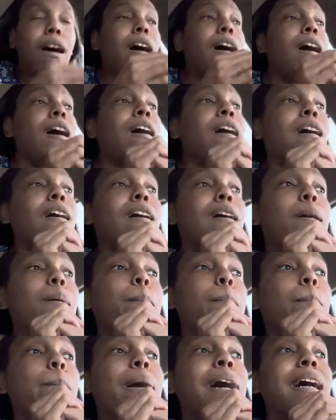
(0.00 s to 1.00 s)
I
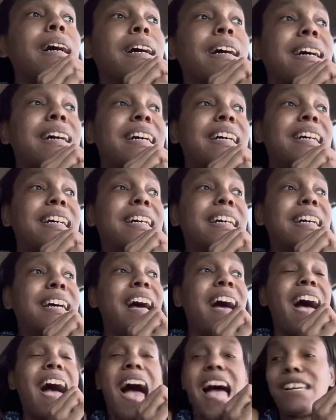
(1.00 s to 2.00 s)
don't
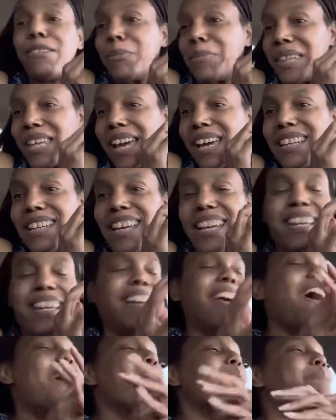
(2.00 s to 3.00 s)
think I did.
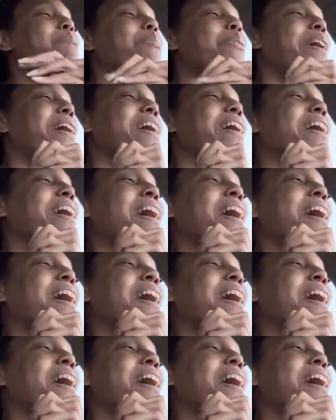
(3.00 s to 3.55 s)
But